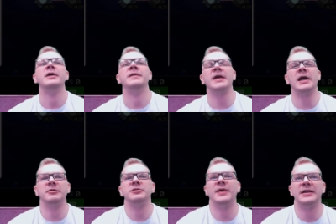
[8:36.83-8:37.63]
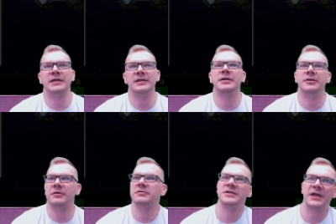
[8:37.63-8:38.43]
they automatically, you
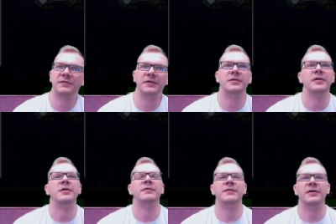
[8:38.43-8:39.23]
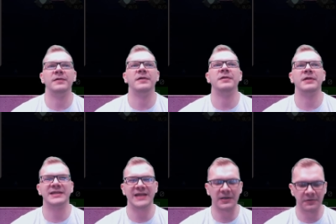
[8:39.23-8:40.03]
know, suffer further
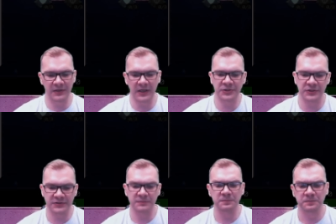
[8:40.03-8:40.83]
attack reductions.